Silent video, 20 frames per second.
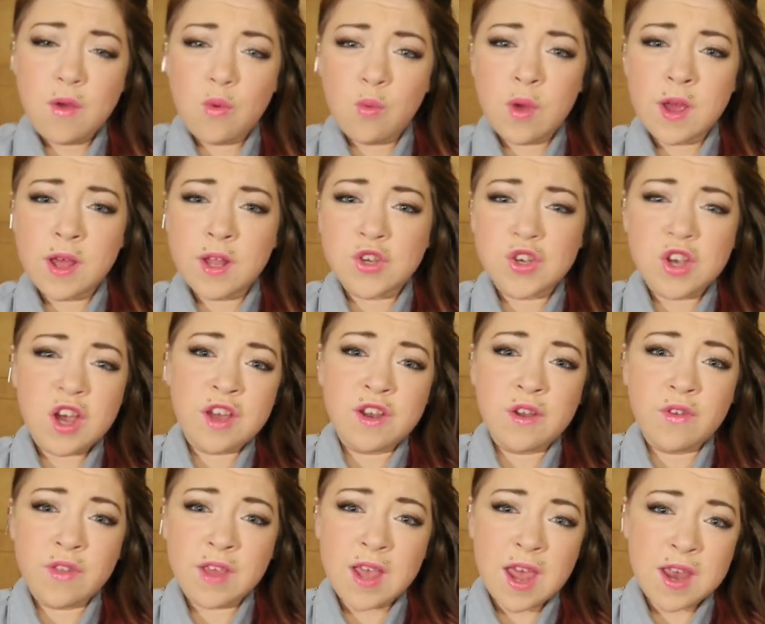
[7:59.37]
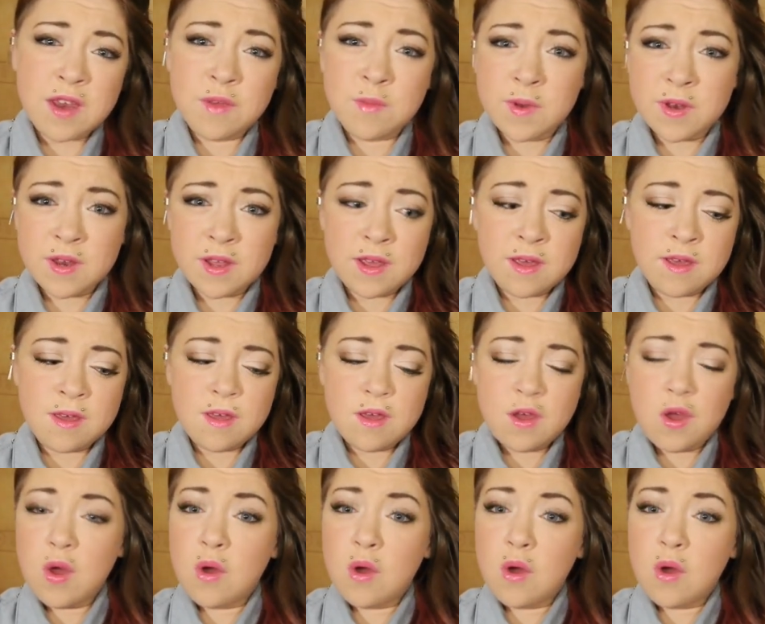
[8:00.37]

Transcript: which I don't think anybody